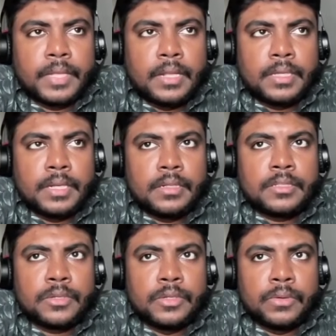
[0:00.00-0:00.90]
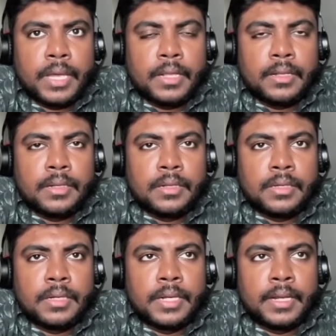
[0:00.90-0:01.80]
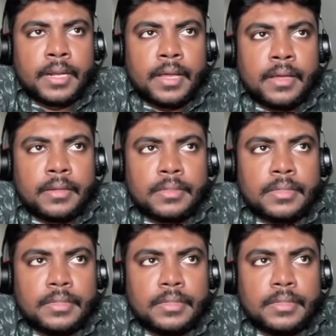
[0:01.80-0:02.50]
And then also you can declare